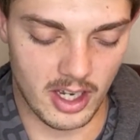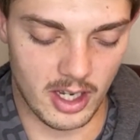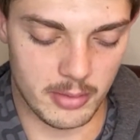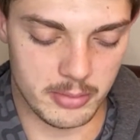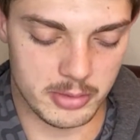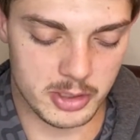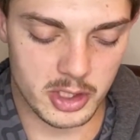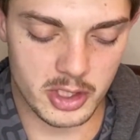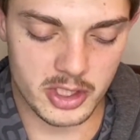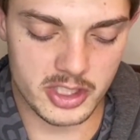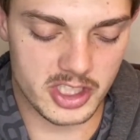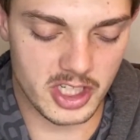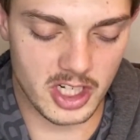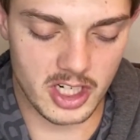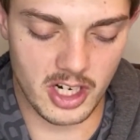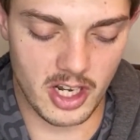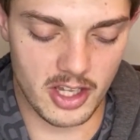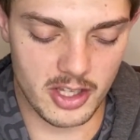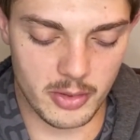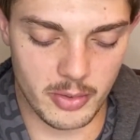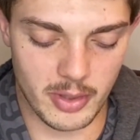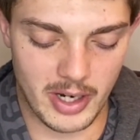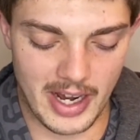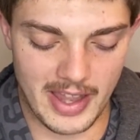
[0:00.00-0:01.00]
So those are
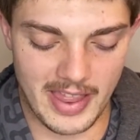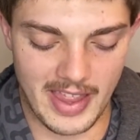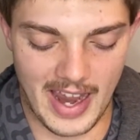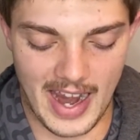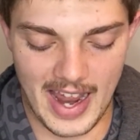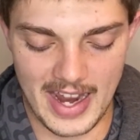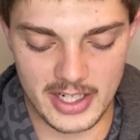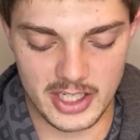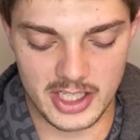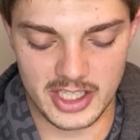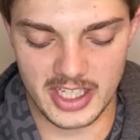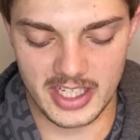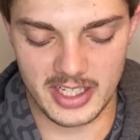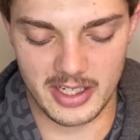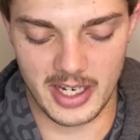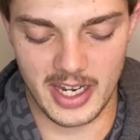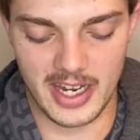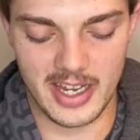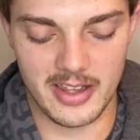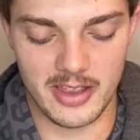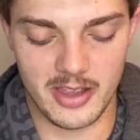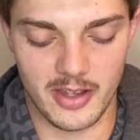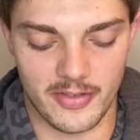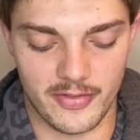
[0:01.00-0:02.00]
another one that I just think
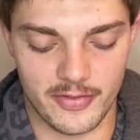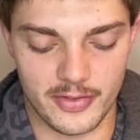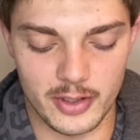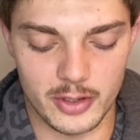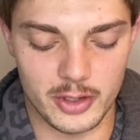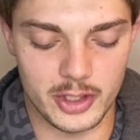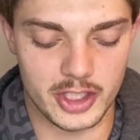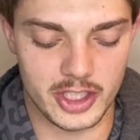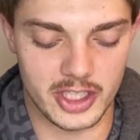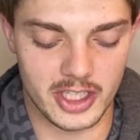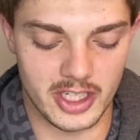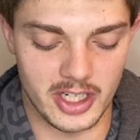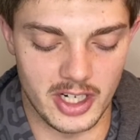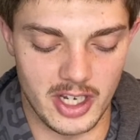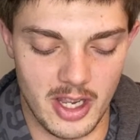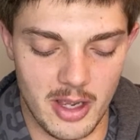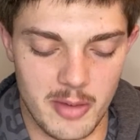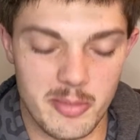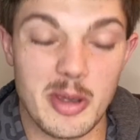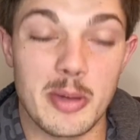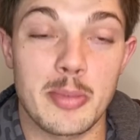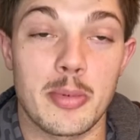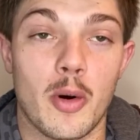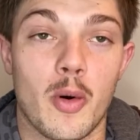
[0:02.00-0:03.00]
in the future
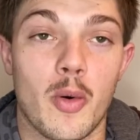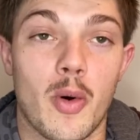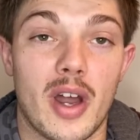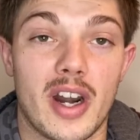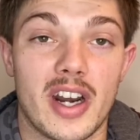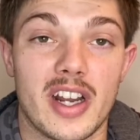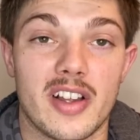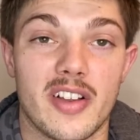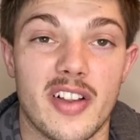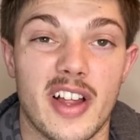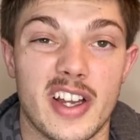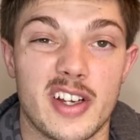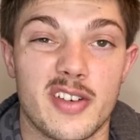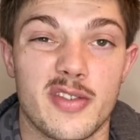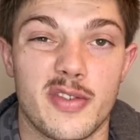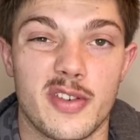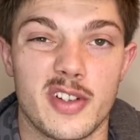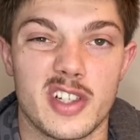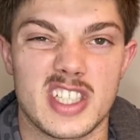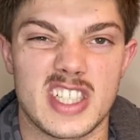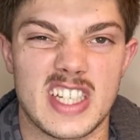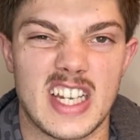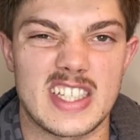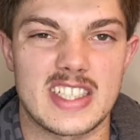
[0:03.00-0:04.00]
people want to collect full
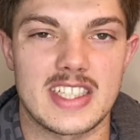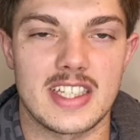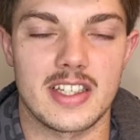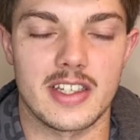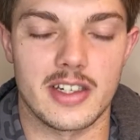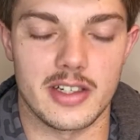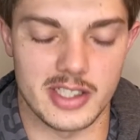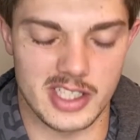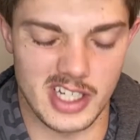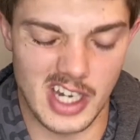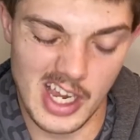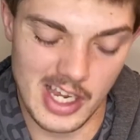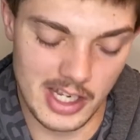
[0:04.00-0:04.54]
sets of those.